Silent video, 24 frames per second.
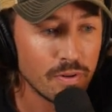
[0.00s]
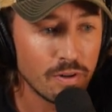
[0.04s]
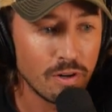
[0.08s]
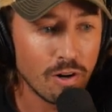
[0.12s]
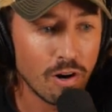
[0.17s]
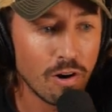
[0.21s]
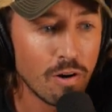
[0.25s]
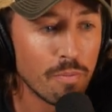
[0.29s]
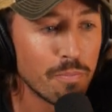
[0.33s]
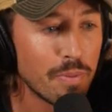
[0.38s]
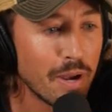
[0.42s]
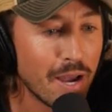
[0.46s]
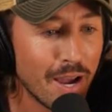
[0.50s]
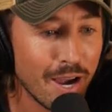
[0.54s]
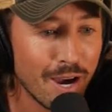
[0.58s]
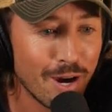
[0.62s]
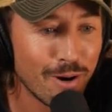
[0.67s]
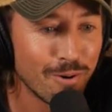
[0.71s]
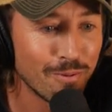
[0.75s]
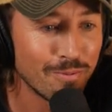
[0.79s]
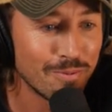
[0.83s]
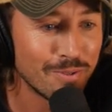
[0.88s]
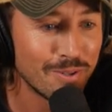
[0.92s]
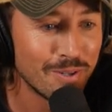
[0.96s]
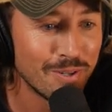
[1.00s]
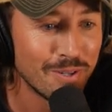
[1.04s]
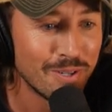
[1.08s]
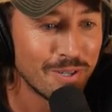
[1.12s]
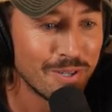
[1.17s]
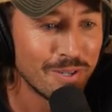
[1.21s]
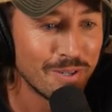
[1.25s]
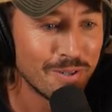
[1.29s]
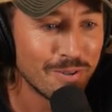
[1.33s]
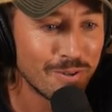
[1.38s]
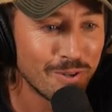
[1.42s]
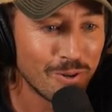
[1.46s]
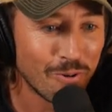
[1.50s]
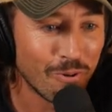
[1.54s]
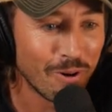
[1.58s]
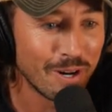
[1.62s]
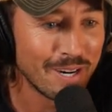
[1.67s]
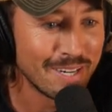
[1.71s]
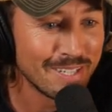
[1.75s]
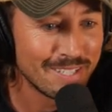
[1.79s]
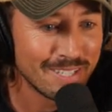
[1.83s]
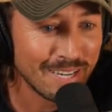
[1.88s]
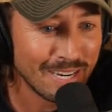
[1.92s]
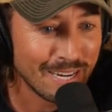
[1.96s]
compound
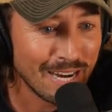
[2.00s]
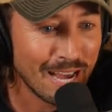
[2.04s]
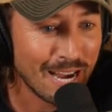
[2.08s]
creatine